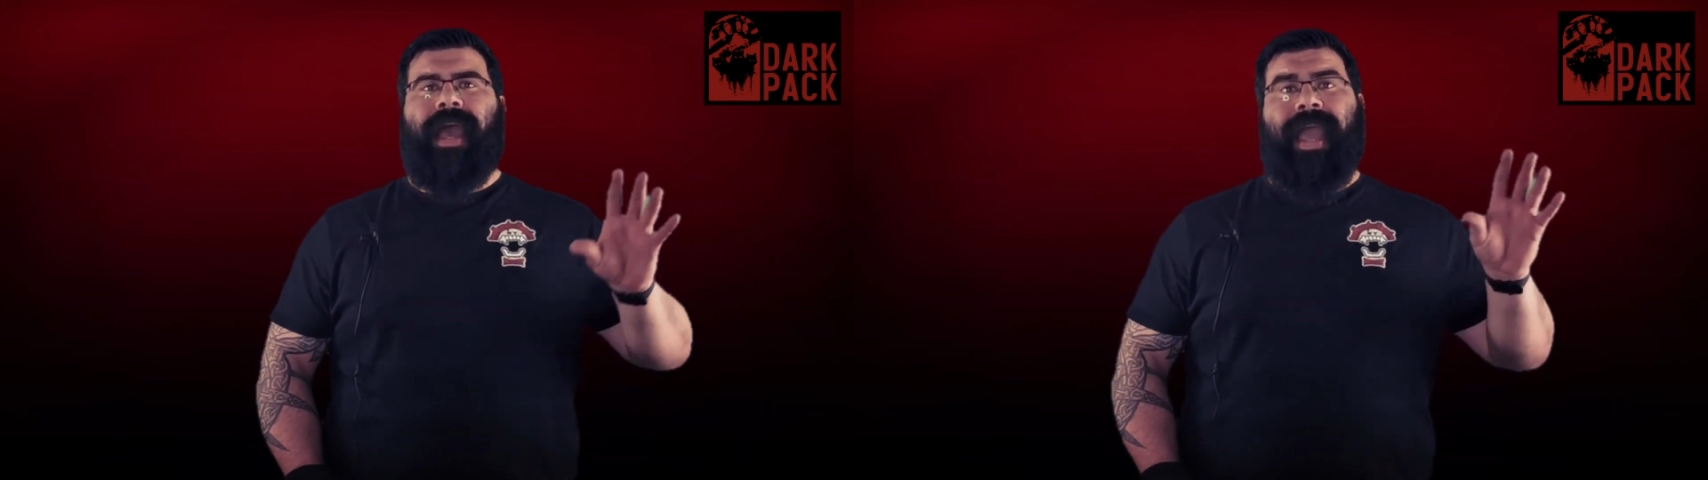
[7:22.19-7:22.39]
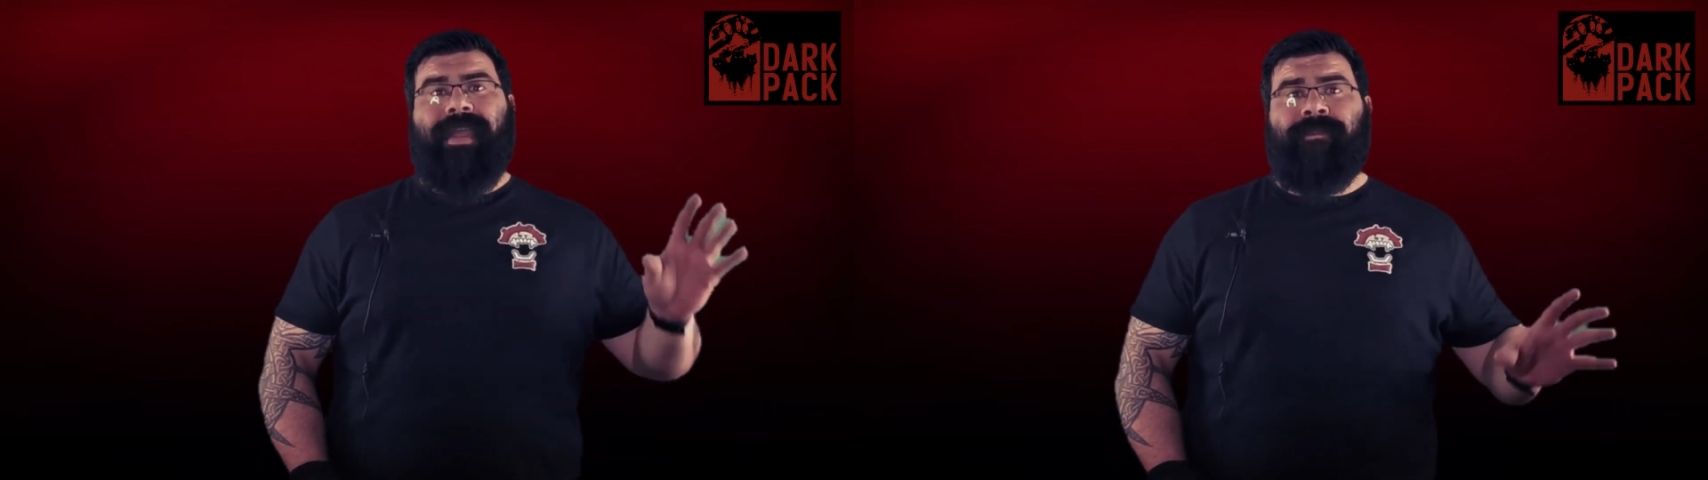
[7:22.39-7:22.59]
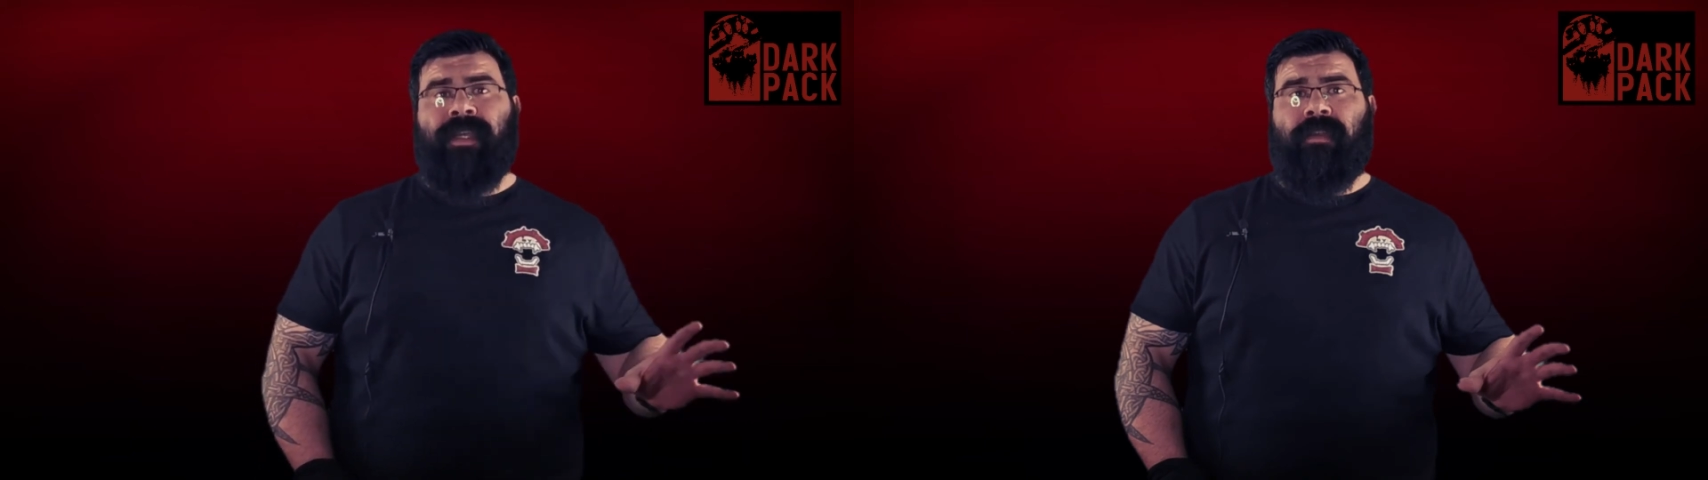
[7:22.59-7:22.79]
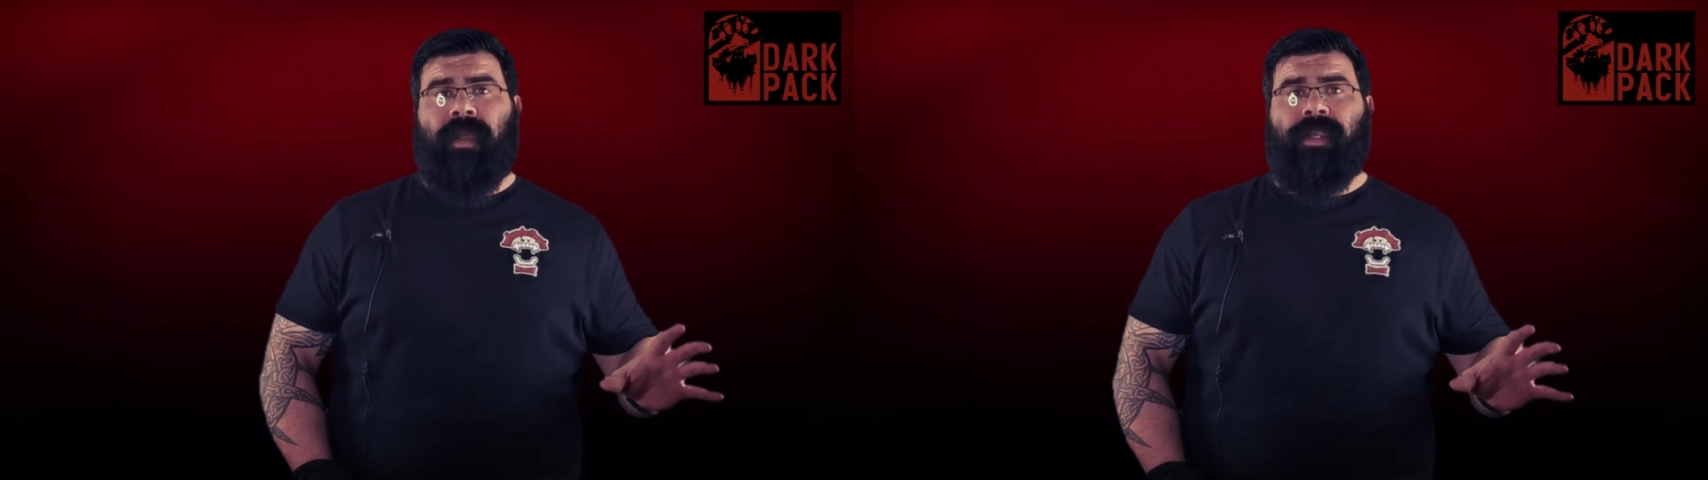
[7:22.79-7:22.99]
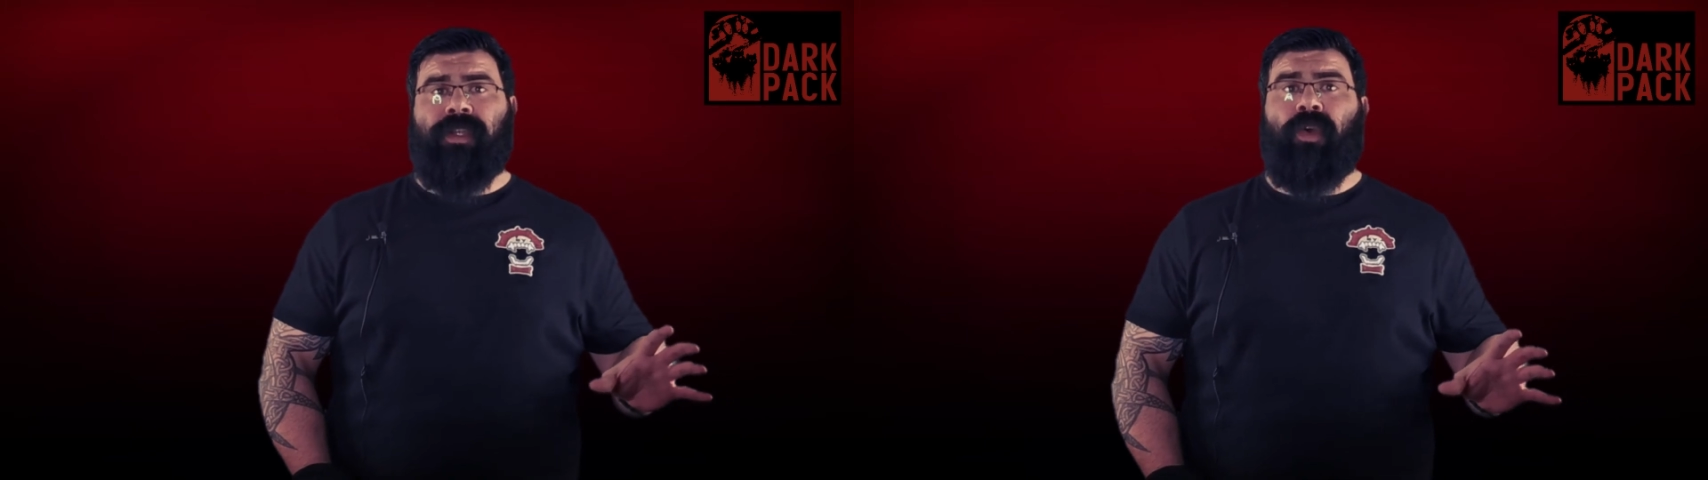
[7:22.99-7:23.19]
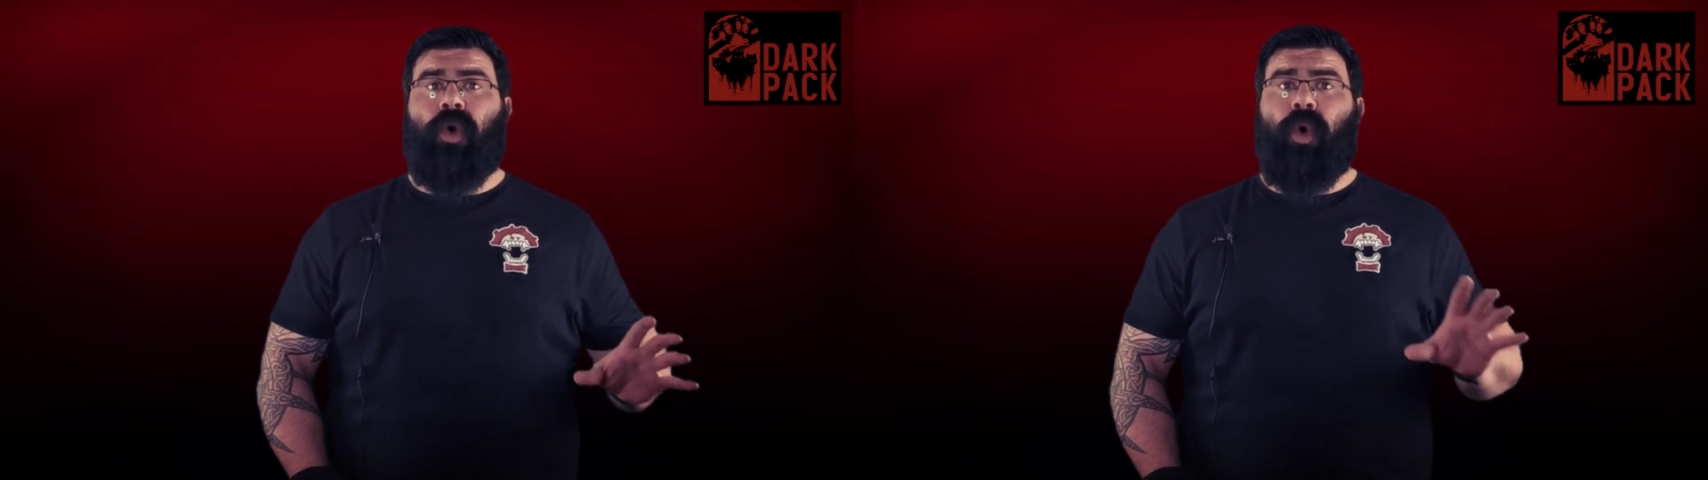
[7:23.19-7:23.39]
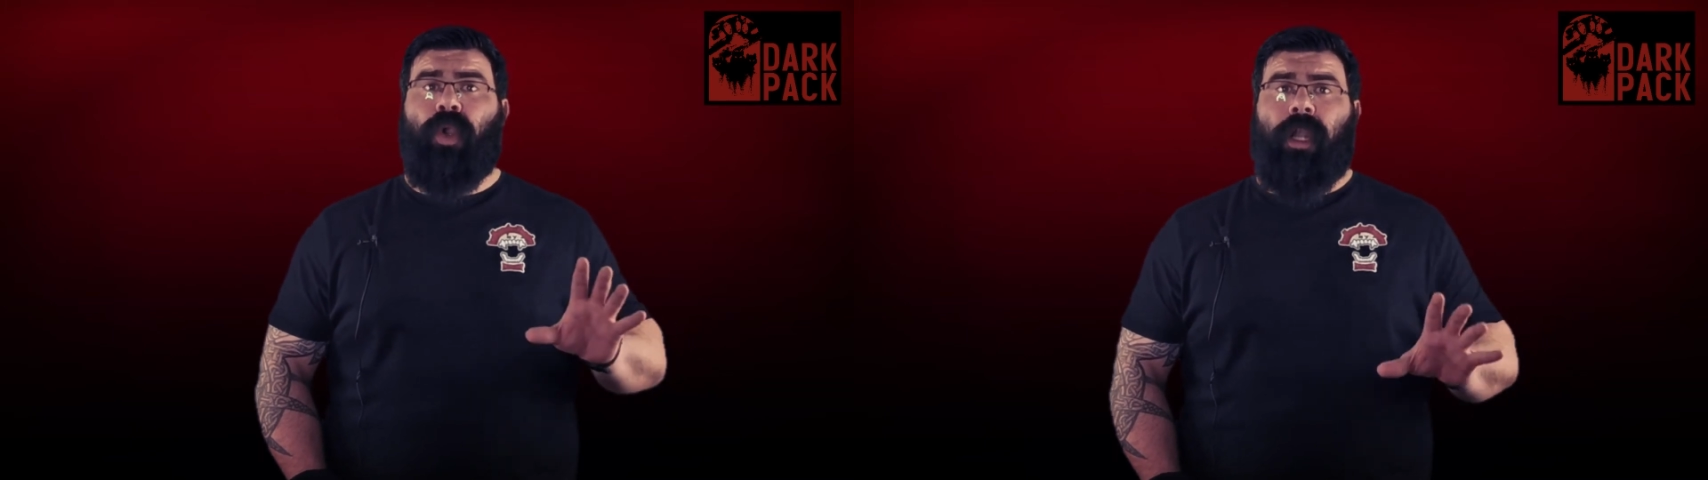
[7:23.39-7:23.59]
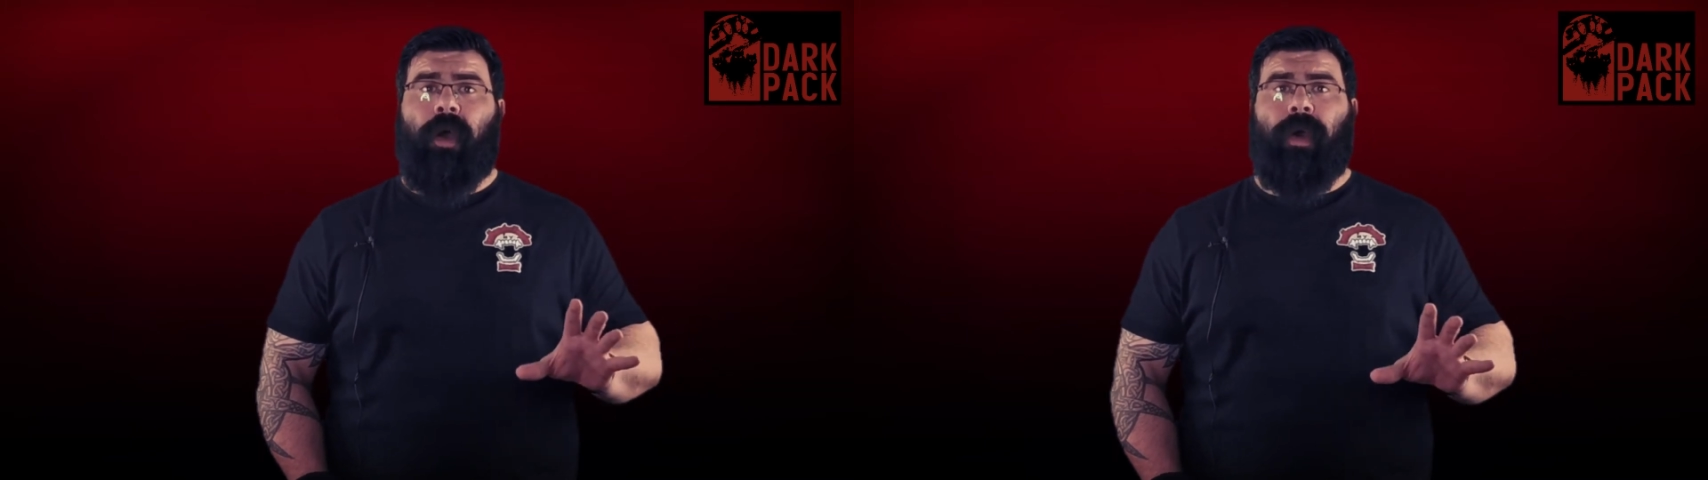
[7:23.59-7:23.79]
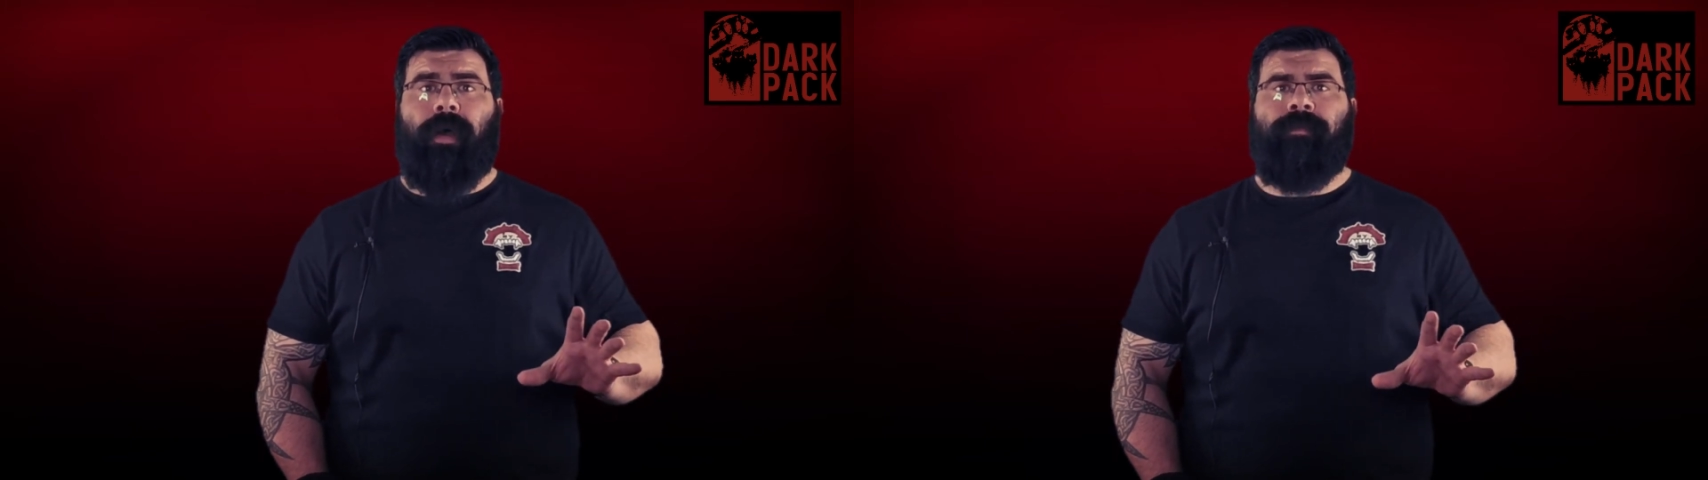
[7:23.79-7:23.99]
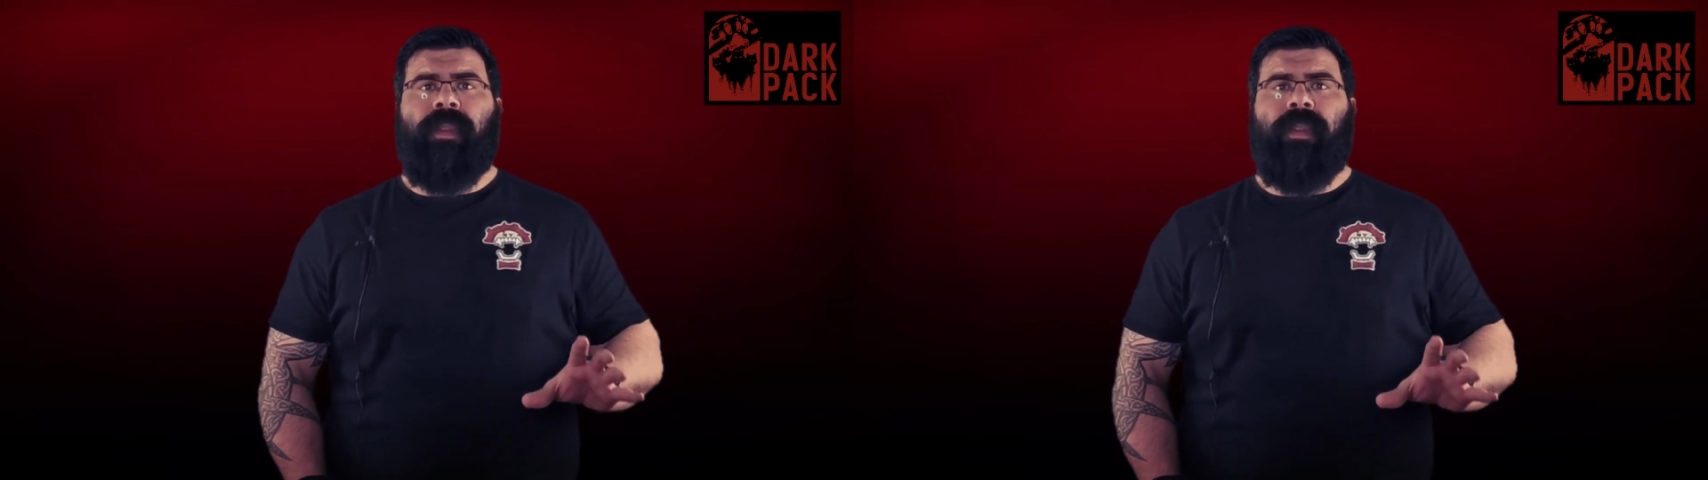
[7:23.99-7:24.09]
8th generation or lower,